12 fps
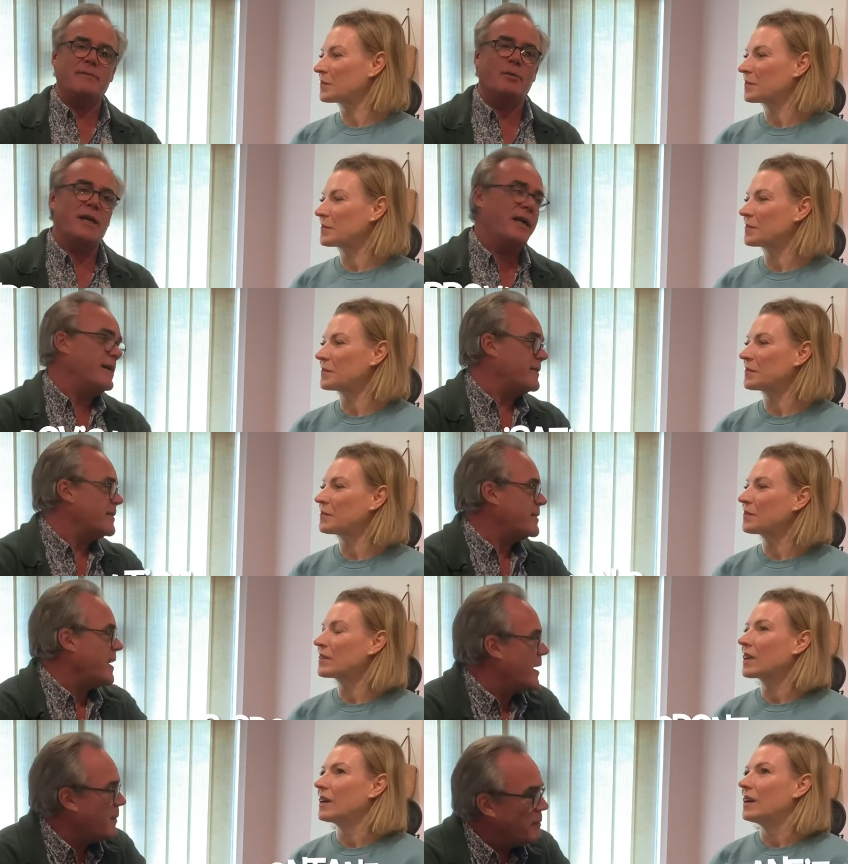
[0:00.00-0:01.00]
Speaker 1: we're here to
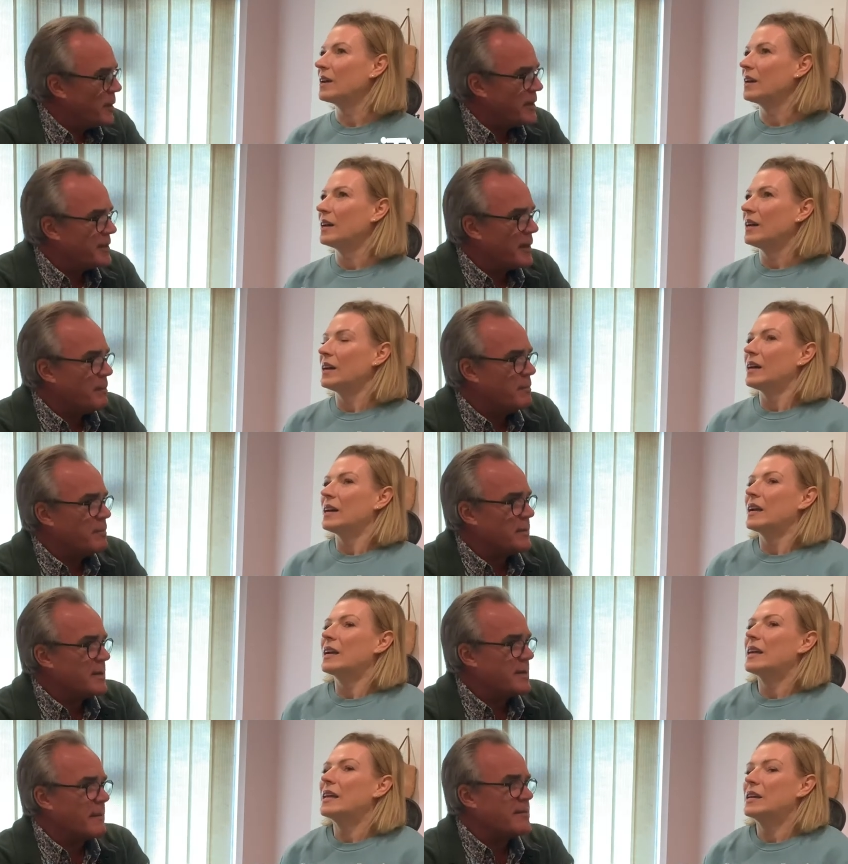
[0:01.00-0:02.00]
sing, but
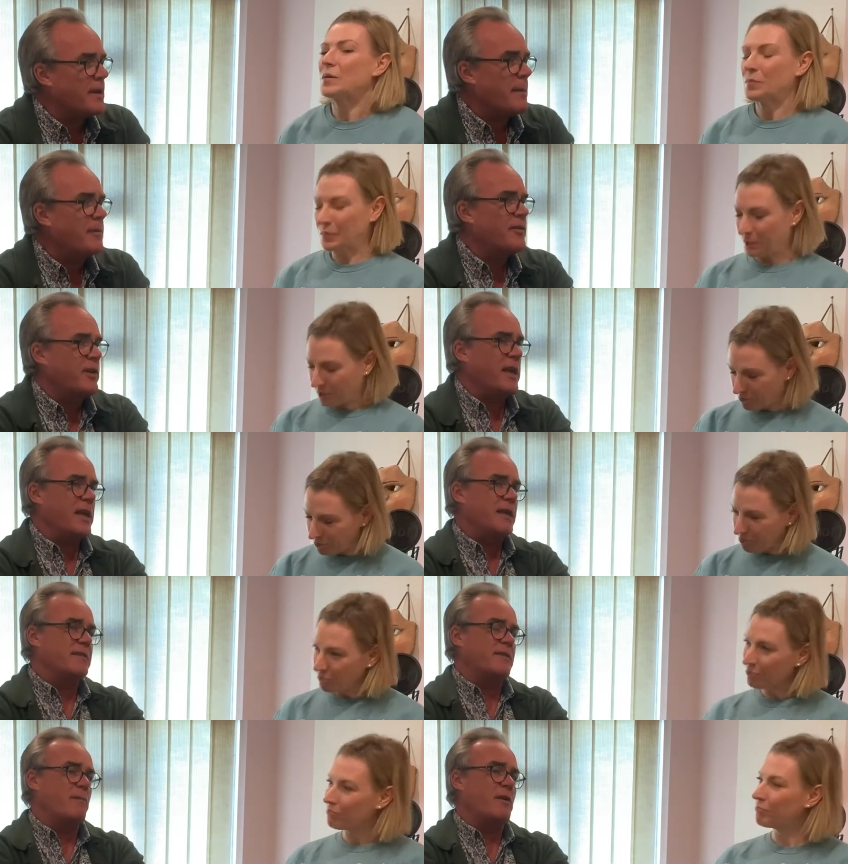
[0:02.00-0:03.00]
sometimes singing
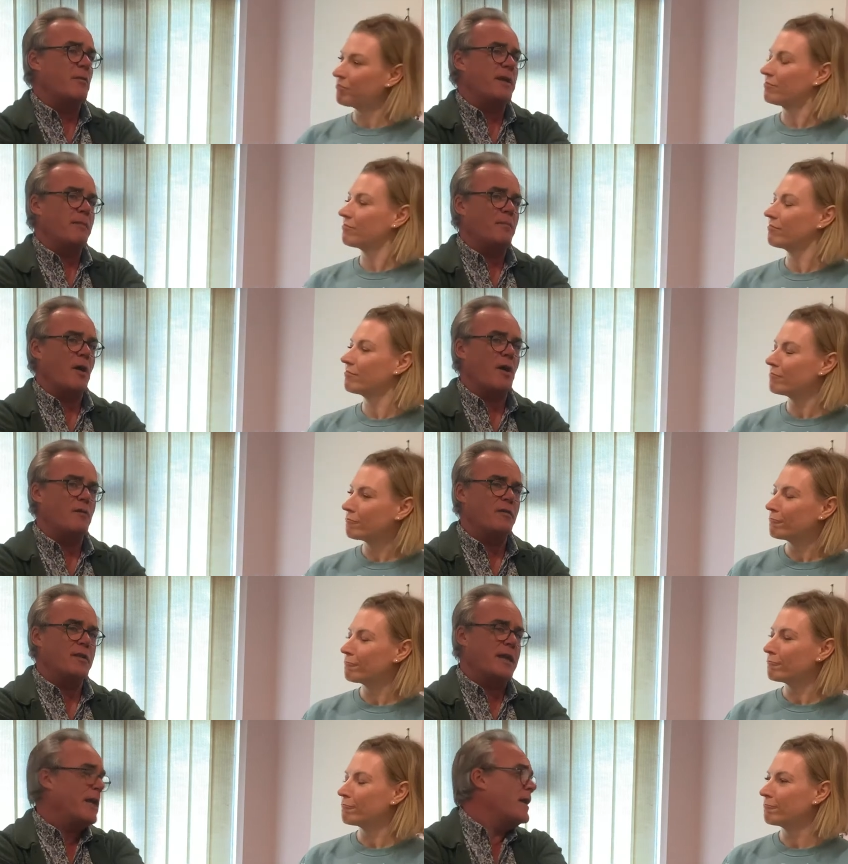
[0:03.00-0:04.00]
is something we
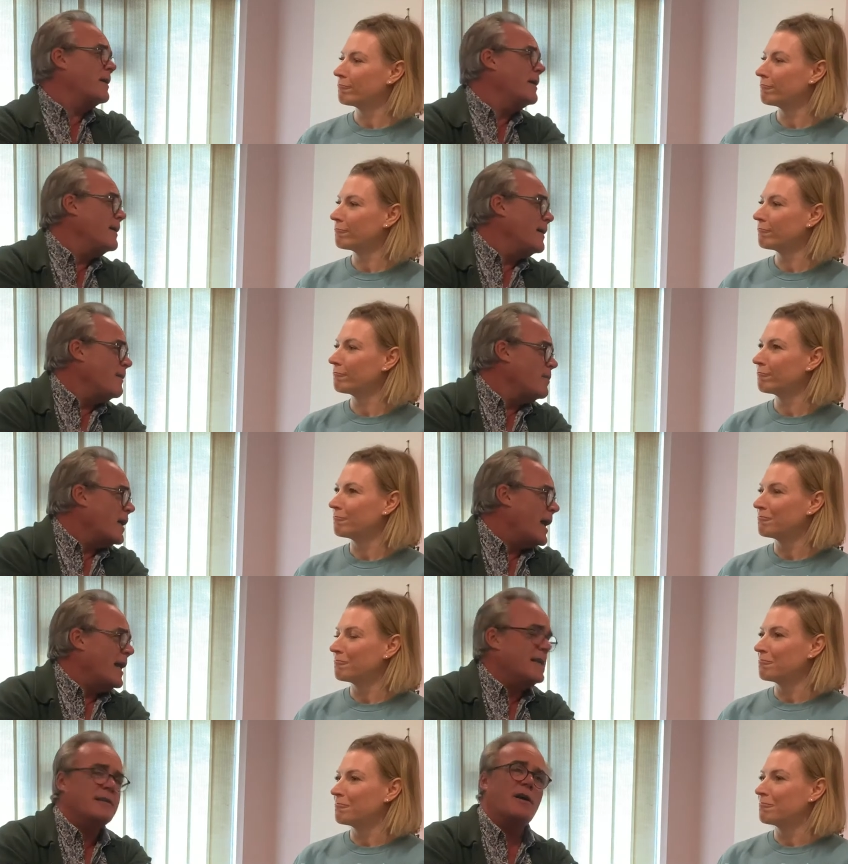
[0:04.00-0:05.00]
overthink,
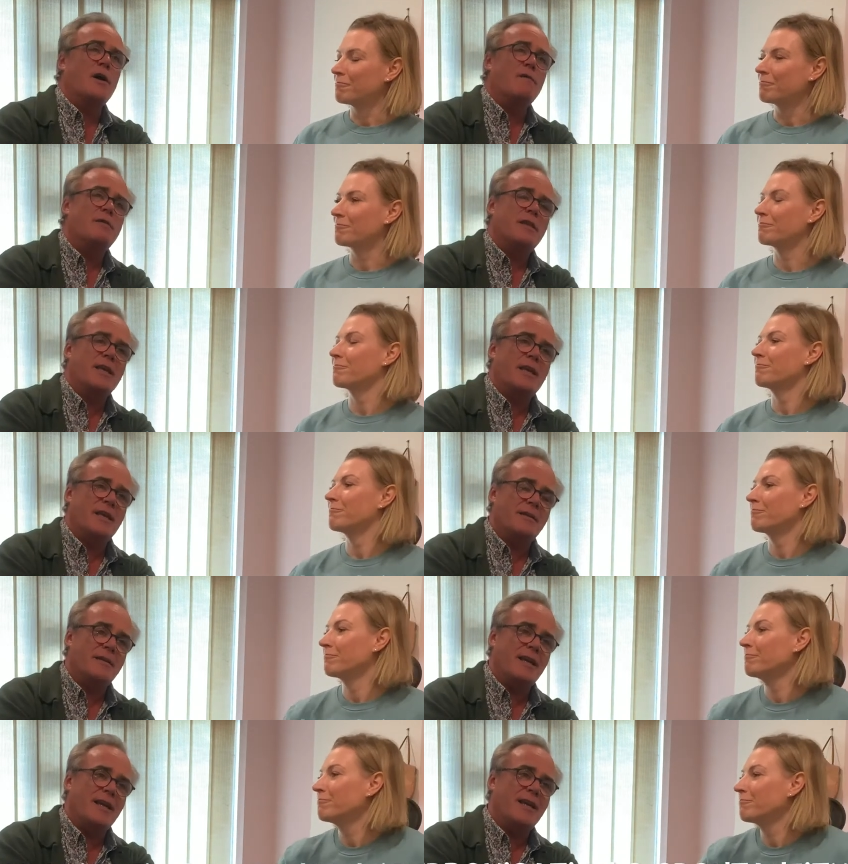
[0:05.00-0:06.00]
and
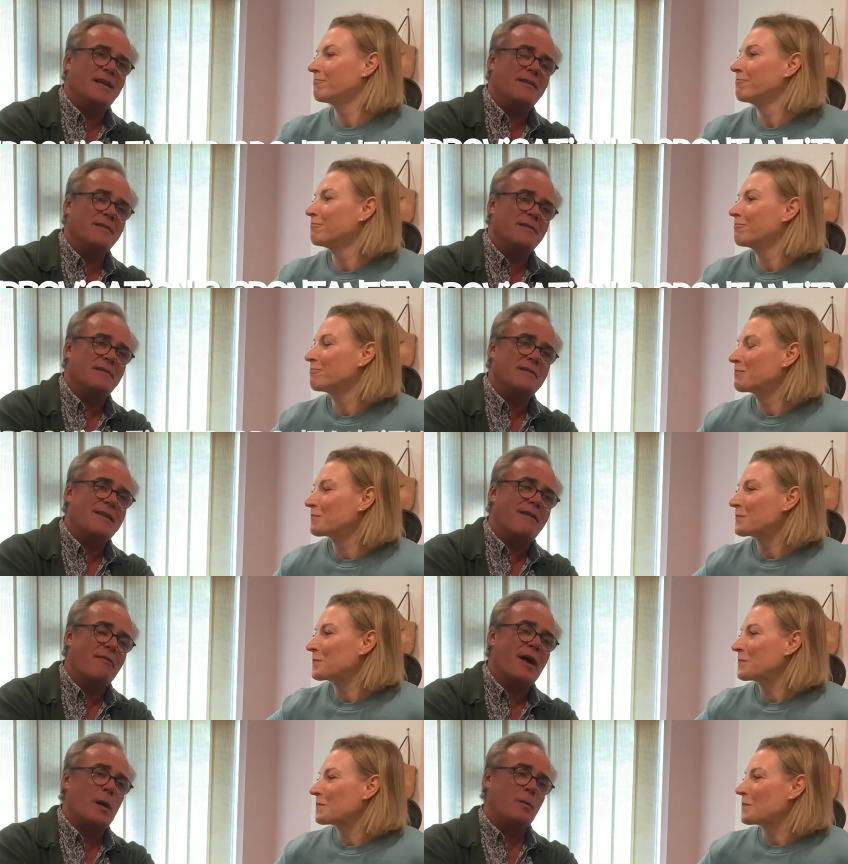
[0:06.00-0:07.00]
overthinking is
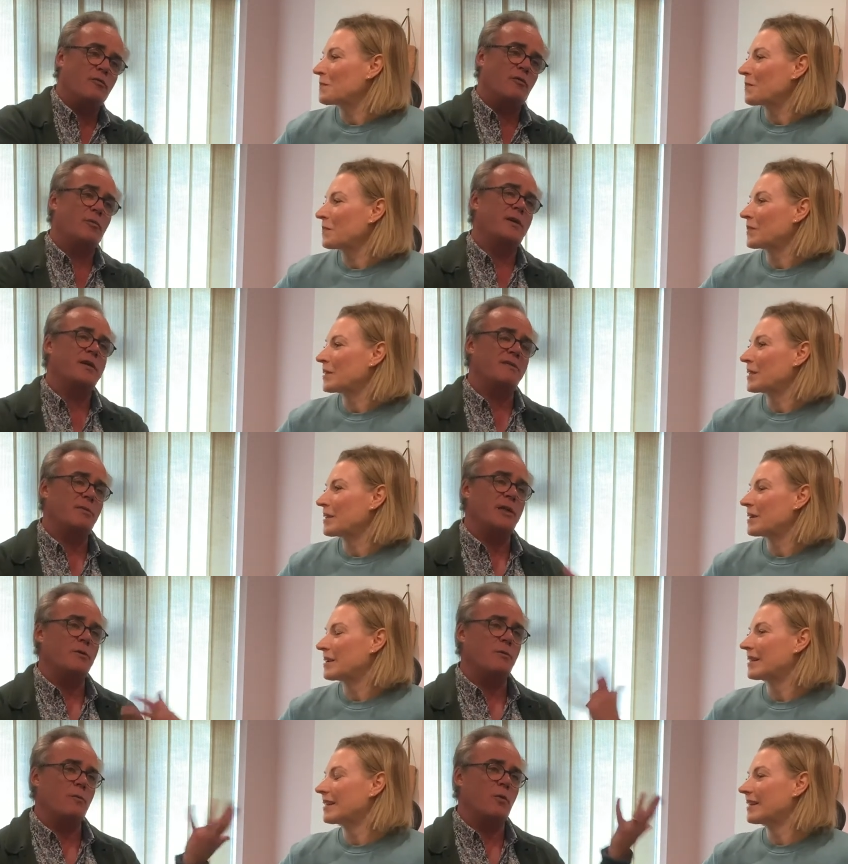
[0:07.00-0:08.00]
never helpful, because we
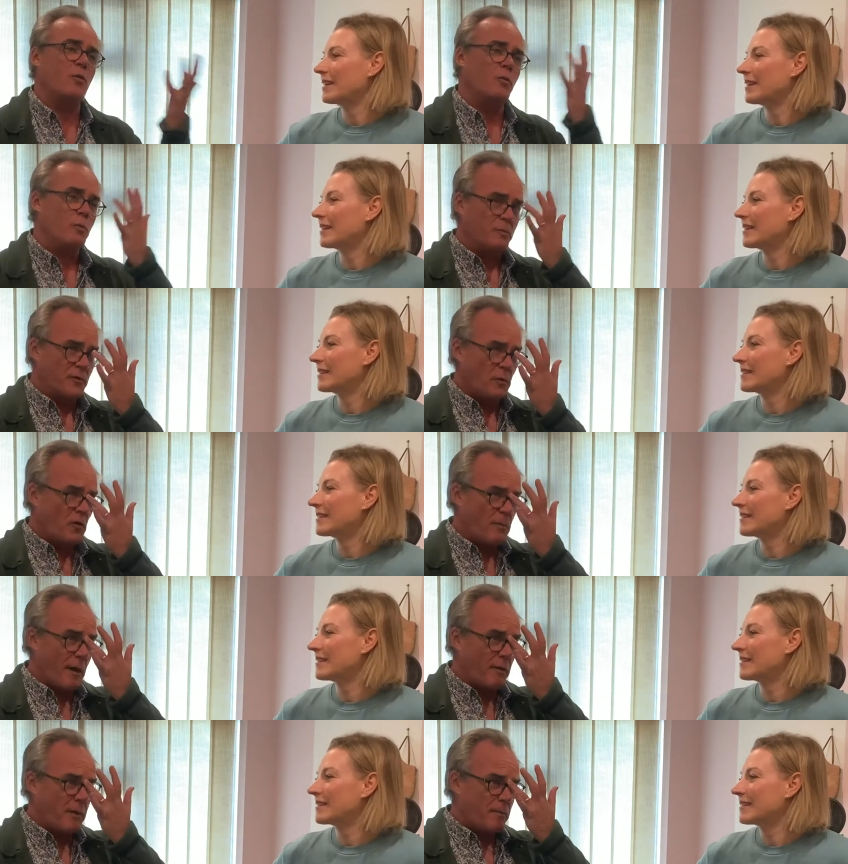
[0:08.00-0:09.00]
all talk
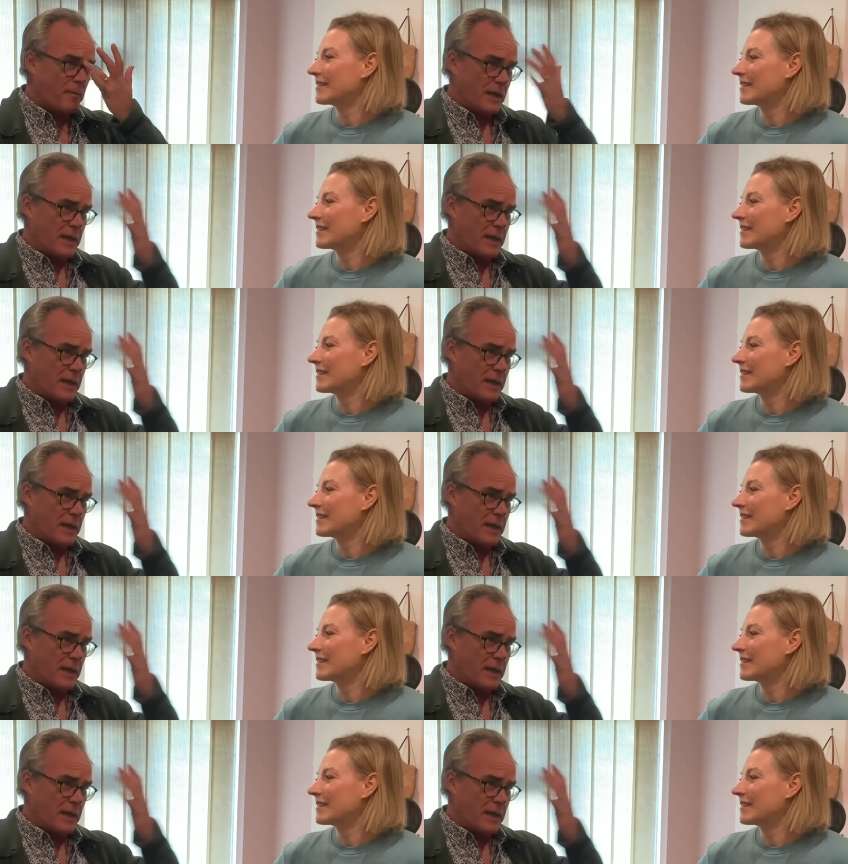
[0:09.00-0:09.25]
about the